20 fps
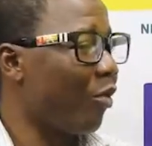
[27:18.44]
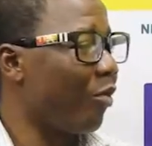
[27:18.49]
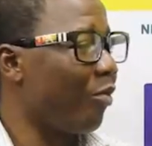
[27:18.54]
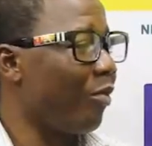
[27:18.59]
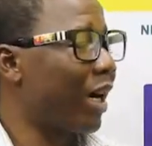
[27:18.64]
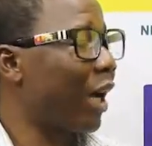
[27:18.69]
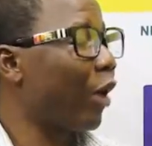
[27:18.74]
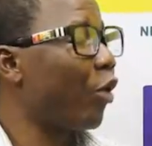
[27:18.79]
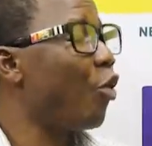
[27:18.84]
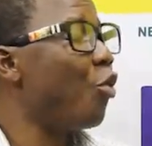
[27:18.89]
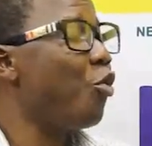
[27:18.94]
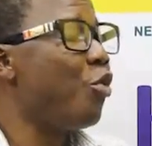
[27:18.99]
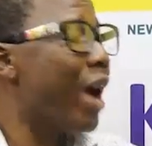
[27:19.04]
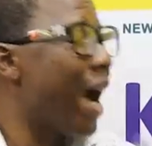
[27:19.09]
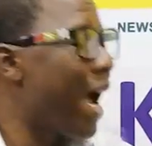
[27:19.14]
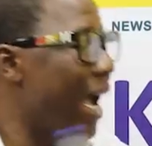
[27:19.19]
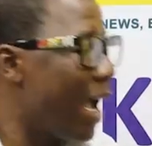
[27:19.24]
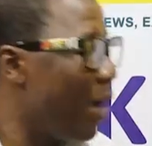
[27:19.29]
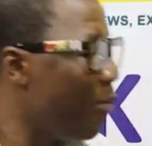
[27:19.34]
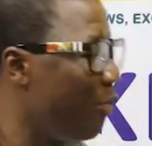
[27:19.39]
we
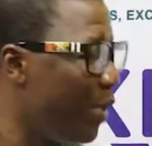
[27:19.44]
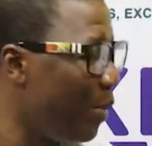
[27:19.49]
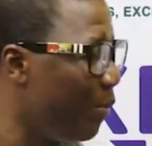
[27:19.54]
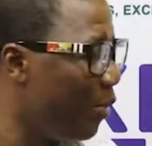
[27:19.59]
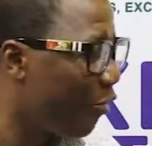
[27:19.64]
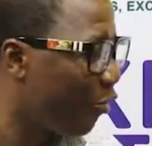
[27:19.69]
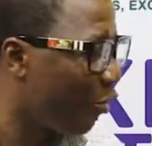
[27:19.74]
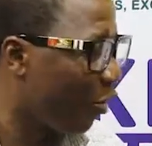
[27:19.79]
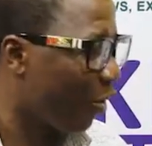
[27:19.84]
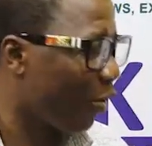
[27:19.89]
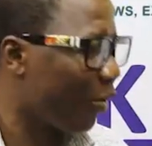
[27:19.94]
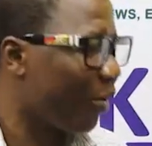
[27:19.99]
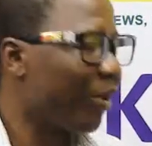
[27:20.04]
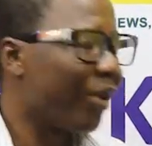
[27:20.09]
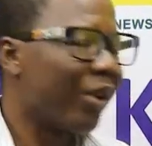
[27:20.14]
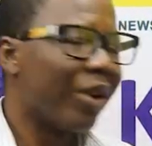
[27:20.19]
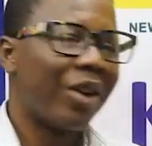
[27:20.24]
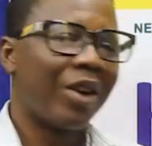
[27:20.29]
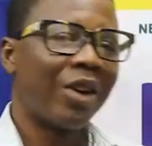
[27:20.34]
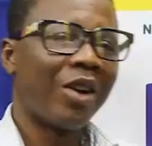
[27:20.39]
are MP before. No?
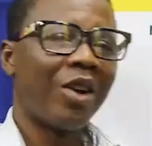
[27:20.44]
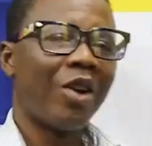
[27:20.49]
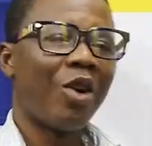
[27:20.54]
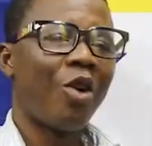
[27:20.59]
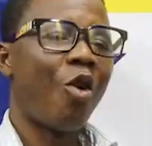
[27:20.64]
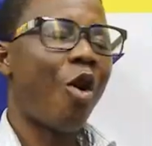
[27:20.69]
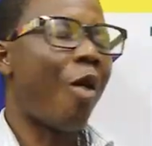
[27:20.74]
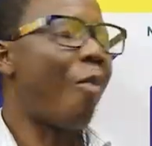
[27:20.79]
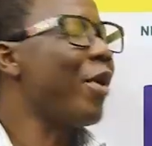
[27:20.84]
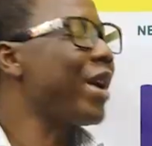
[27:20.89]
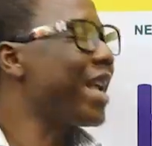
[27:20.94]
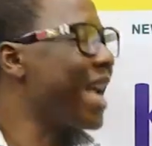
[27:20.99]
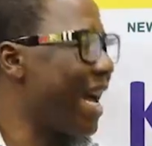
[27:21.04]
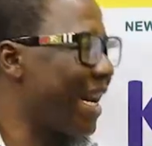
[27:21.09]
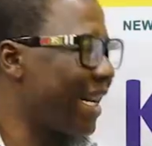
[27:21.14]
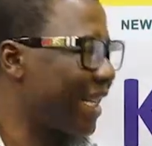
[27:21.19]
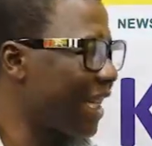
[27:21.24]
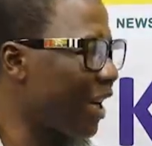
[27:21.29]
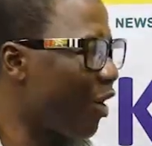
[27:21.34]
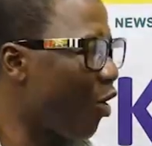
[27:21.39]
Omo
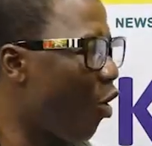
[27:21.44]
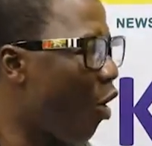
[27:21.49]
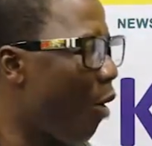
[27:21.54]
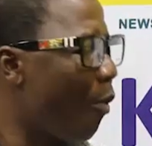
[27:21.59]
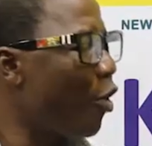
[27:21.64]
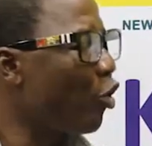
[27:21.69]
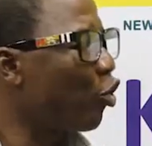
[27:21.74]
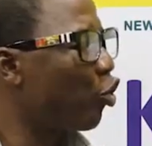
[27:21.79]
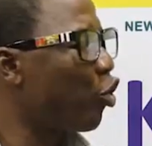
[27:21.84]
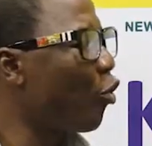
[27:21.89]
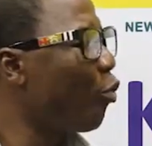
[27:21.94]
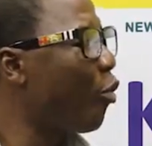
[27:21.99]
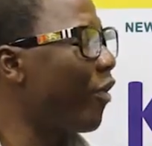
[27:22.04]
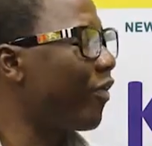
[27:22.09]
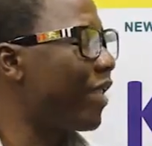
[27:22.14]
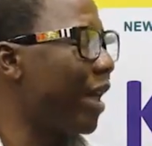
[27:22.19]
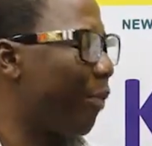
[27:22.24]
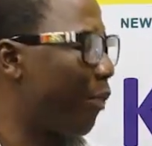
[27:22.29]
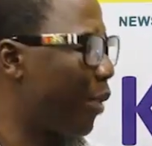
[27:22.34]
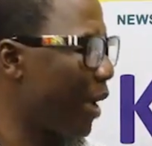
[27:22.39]
yen say omo to
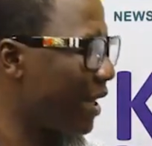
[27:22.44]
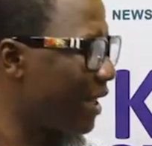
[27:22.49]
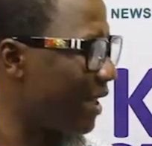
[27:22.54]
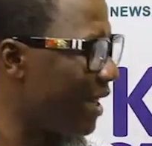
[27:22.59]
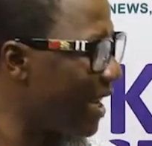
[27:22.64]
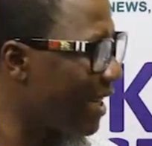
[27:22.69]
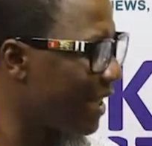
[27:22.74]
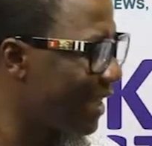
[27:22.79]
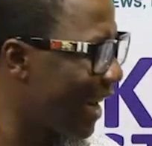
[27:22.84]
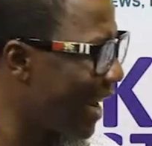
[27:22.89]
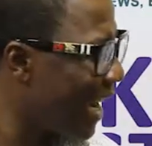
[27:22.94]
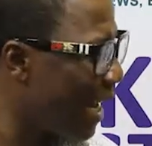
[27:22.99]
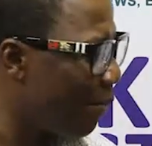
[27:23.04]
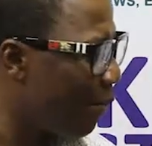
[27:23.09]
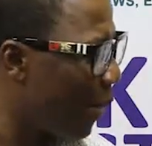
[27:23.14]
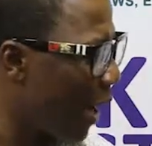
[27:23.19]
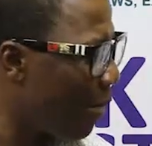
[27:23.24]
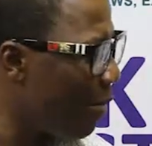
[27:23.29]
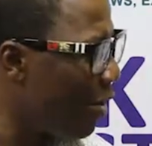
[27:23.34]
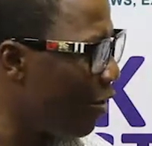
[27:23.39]
both the presidential and
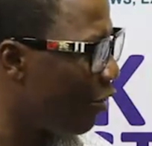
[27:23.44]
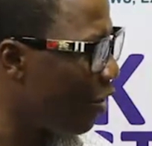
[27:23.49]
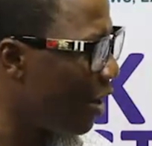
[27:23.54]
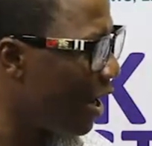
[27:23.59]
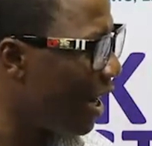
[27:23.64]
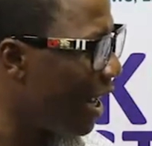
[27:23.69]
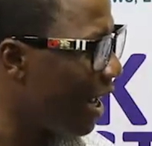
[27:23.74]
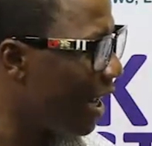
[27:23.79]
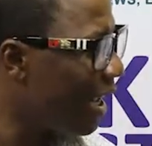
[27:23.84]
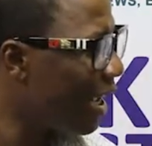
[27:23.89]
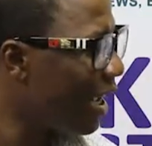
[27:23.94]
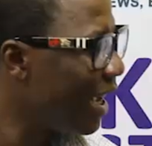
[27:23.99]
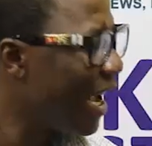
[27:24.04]
parliamentary day.